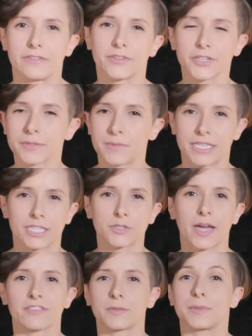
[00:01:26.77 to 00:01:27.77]
If you're a comedian,
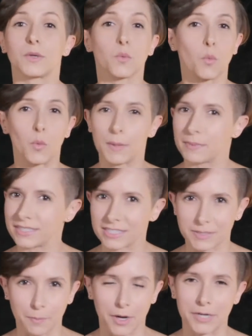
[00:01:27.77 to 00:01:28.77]
you have to be whip
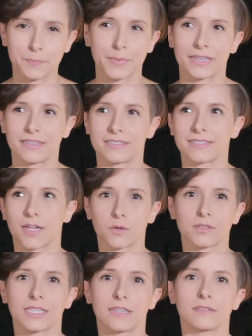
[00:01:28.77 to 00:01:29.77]
smart, because not
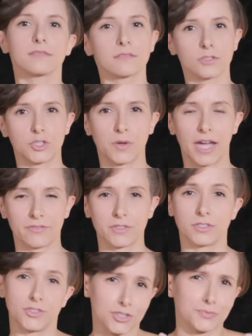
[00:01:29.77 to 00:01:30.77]
only do you have
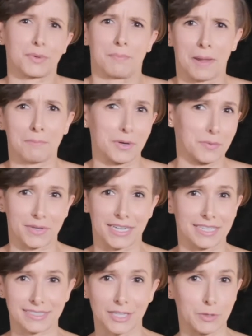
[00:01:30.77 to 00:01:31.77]
to just remember what
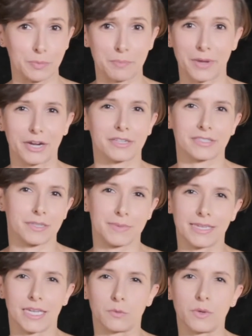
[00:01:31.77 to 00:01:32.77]
it is that you prepared to
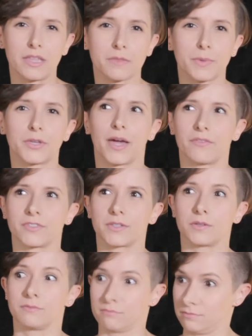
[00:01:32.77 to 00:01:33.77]
begin with, but you have to